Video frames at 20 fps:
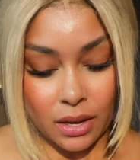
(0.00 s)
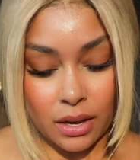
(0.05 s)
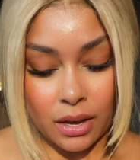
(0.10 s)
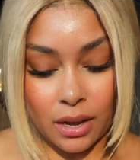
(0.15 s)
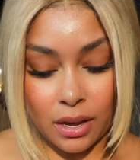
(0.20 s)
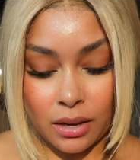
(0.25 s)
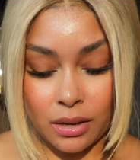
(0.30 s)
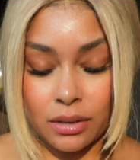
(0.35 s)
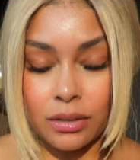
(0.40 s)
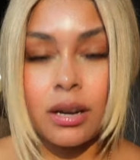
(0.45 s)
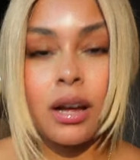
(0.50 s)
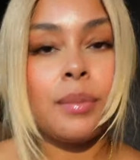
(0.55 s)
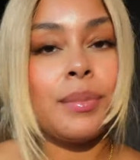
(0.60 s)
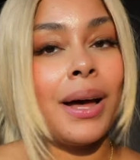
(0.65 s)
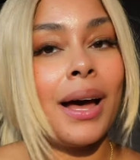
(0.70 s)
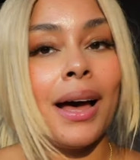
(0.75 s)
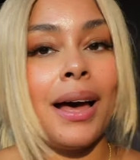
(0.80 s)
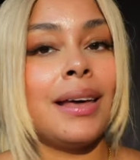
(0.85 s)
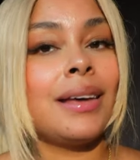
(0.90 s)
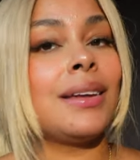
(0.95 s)
I don't know,
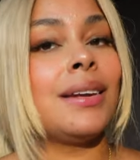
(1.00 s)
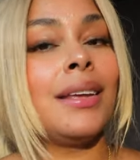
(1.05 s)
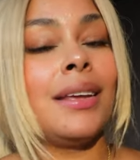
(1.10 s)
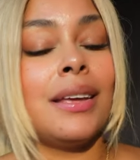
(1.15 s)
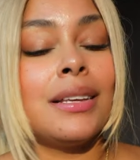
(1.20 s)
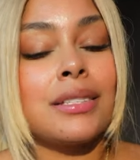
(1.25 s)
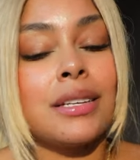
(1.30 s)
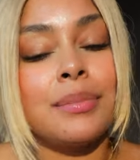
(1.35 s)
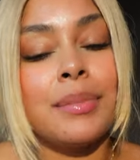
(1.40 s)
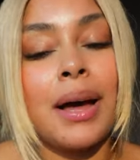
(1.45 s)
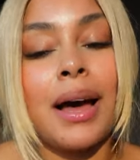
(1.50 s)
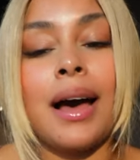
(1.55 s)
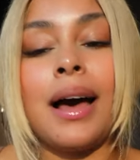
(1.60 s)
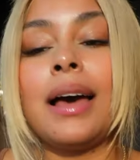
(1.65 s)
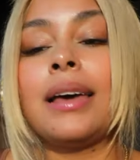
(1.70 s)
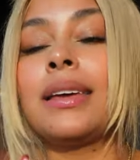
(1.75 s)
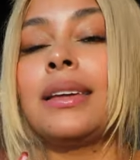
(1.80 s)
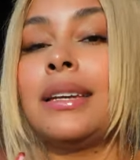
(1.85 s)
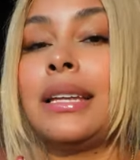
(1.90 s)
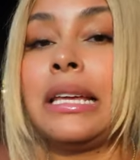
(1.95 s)
mahogany isn't
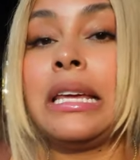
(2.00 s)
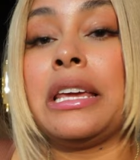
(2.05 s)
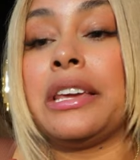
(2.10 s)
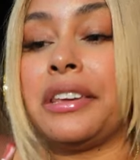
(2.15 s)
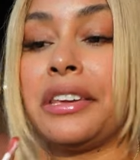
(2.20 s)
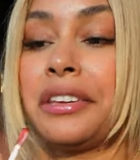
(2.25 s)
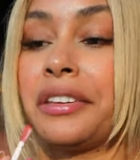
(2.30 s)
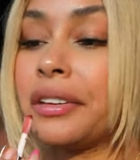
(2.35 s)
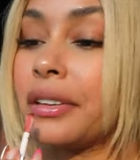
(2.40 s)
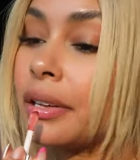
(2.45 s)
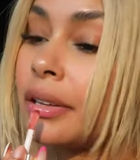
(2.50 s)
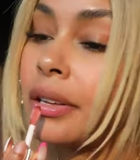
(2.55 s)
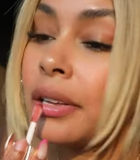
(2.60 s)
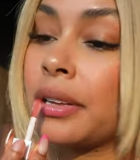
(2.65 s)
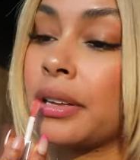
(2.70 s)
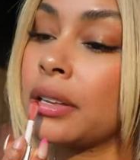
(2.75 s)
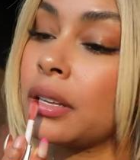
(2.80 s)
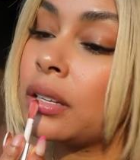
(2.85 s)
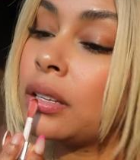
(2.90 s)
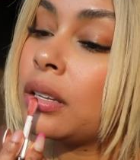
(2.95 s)
mahoganying.
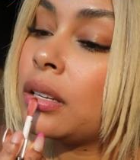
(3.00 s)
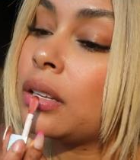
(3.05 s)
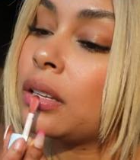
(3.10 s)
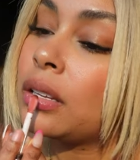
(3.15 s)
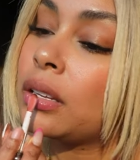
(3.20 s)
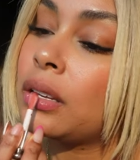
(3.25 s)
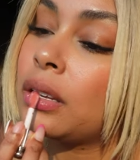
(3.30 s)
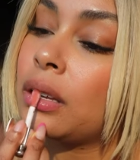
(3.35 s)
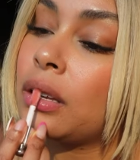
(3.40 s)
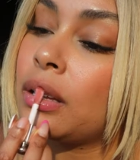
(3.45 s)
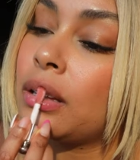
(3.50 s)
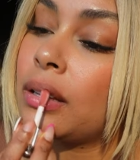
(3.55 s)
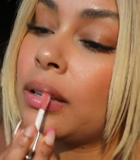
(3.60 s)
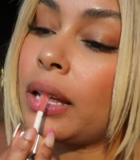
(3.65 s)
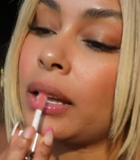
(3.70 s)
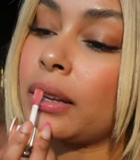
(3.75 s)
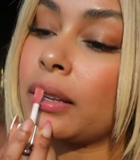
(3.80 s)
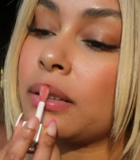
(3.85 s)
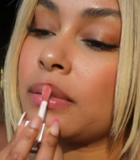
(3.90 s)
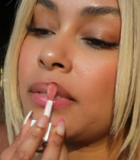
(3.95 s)

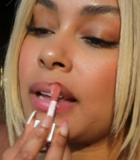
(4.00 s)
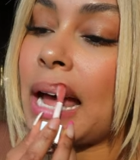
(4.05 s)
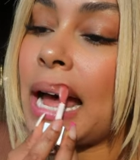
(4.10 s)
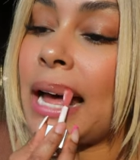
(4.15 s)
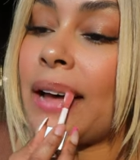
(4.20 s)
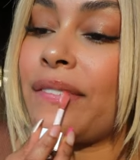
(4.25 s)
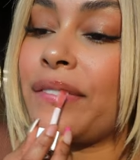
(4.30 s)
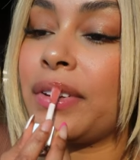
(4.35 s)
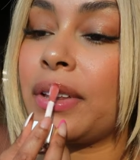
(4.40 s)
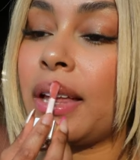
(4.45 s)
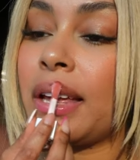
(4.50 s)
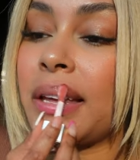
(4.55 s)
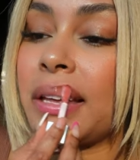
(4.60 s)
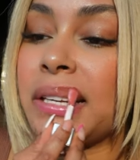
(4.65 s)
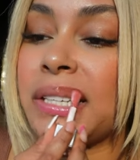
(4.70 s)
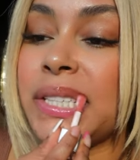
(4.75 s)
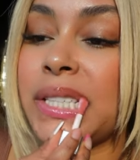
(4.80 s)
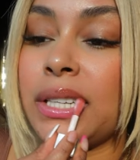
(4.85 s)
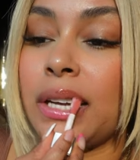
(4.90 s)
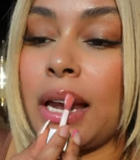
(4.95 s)
Like it, I feel like it
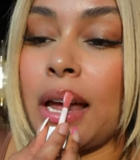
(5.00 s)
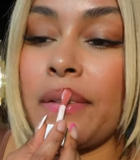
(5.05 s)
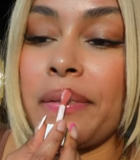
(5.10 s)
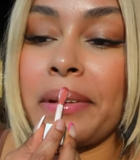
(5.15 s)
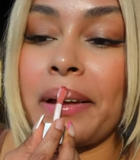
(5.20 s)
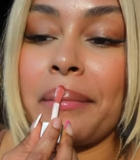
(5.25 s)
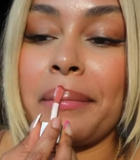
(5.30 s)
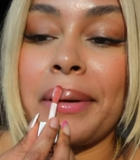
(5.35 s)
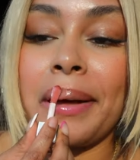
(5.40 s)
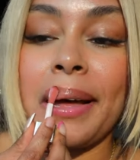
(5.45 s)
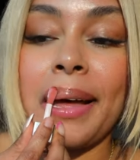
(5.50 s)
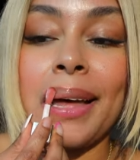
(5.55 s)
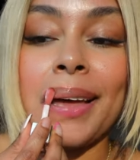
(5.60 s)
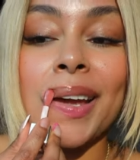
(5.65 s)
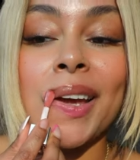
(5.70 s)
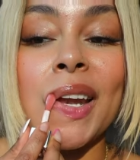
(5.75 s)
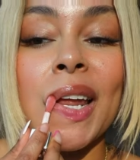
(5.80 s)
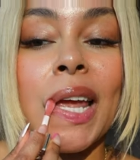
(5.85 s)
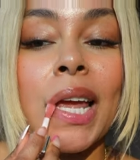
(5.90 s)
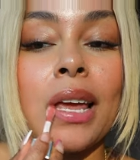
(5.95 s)
should. I feel like
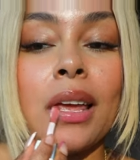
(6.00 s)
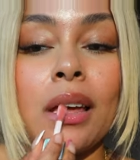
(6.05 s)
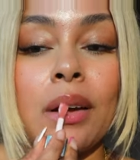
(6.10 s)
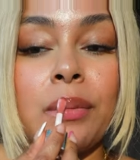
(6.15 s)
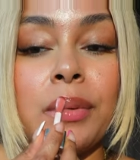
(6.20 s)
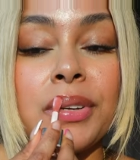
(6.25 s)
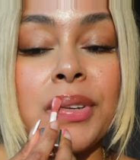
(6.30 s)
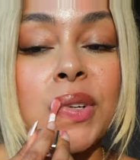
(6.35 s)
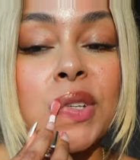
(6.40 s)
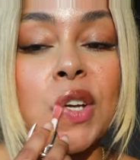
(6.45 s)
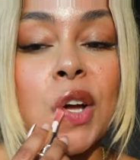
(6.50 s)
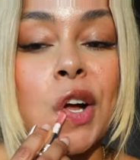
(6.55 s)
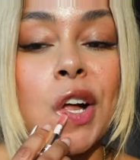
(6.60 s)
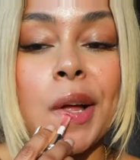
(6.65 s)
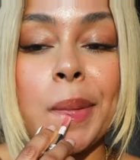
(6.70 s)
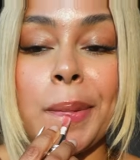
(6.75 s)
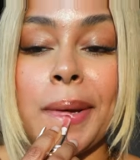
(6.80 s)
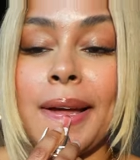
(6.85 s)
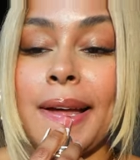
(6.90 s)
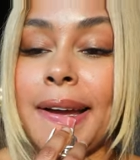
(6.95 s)
mahogany, when you call
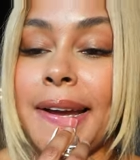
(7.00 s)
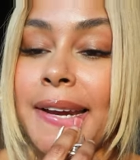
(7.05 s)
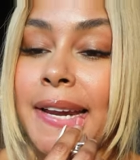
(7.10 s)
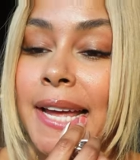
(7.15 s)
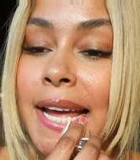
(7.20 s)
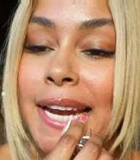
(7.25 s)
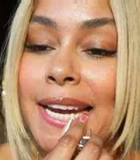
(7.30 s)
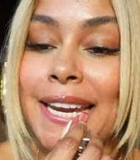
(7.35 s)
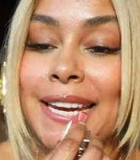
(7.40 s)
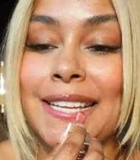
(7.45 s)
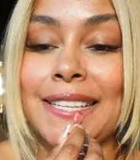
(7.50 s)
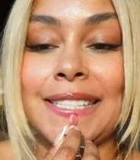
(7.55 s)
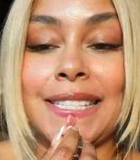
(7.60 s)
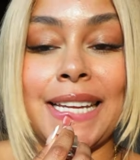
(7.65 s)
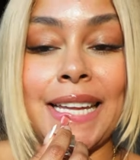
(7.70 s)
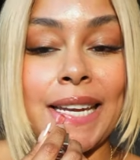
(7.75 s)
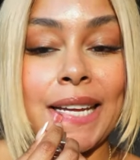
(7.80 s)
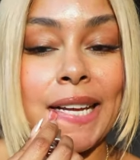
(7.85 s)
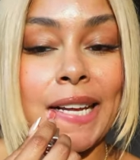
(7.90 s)
it mahogany, I need to see the